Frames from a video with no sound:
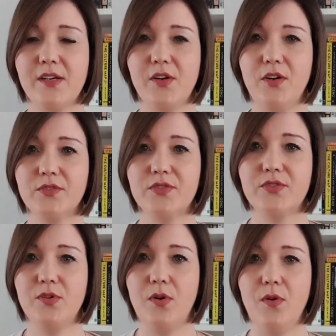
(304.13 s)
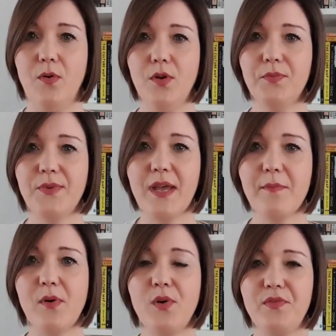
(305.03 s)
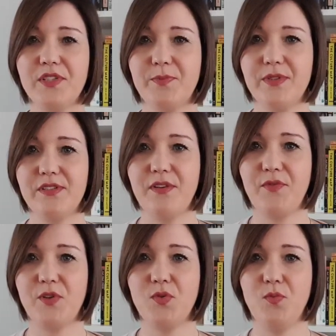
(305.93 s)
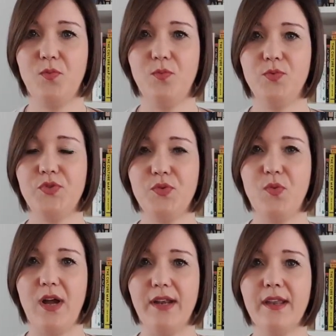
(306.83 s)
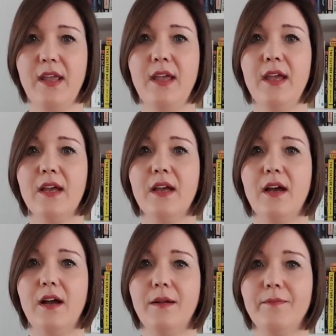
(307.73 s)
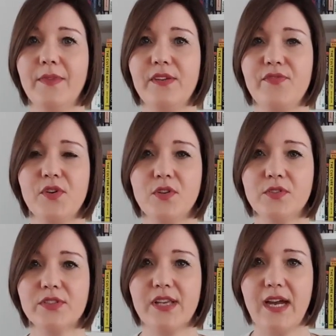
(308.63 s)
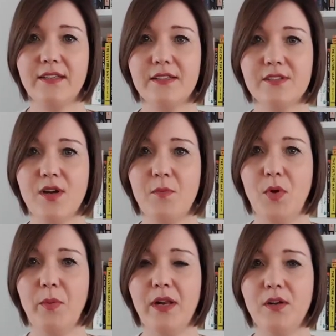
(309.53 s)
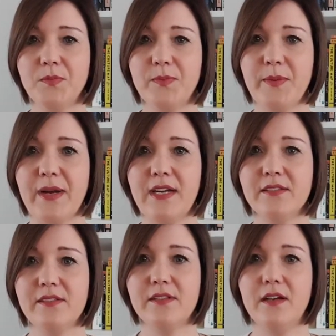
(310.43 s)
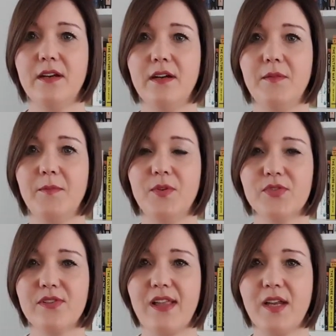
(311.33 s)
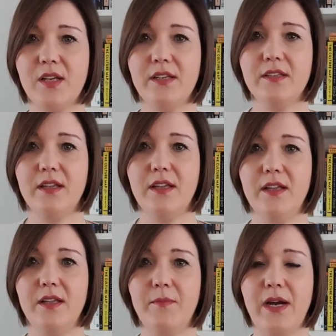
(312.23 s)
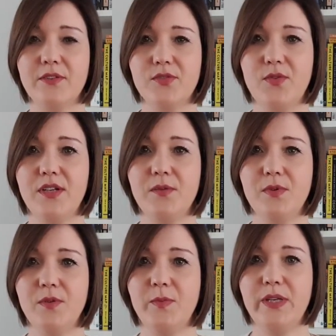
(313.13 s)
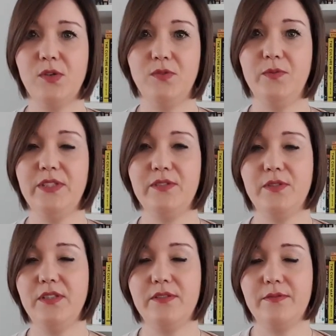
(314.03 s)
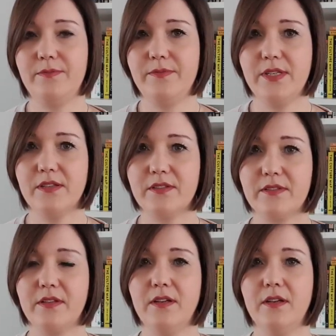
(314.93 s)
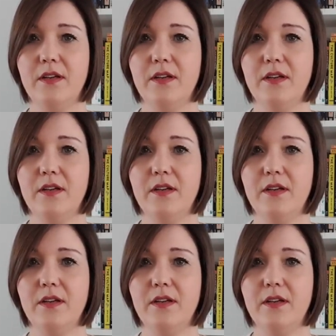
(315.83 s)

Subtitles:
across all of them or if it's specific to one. If your site is not mobile optimized, most likely the bounce rate is just